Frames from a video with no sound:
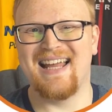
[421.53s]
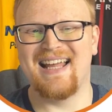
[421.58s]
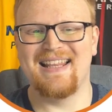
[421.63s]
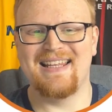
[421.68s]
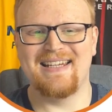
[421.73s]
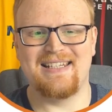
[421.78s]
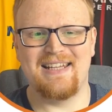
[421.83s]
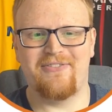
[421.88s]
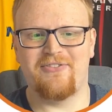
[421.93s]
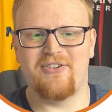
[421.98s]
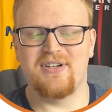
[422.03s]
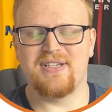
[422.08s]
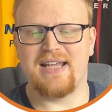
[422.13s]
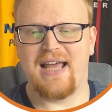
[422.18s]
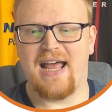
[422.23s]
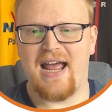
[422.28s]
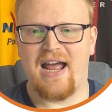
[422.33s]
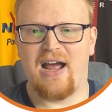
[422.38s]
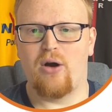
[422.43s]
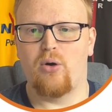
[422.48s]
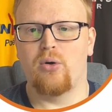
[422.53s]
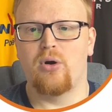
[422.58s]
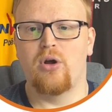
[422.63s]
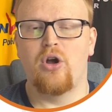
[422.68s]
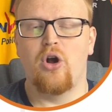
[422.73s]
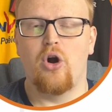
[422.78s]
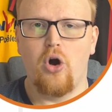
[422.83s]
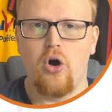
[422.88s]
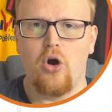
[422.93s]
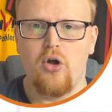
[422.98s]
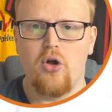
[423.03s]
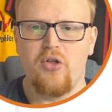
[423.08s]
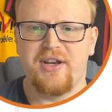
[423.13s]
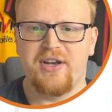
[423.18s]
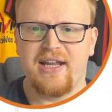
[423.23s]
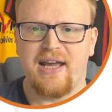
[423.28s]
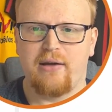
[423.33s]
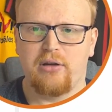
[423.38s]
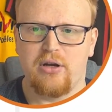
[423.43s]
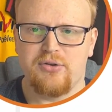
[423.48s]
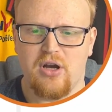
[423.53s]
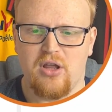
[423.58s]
different to how other downloads on the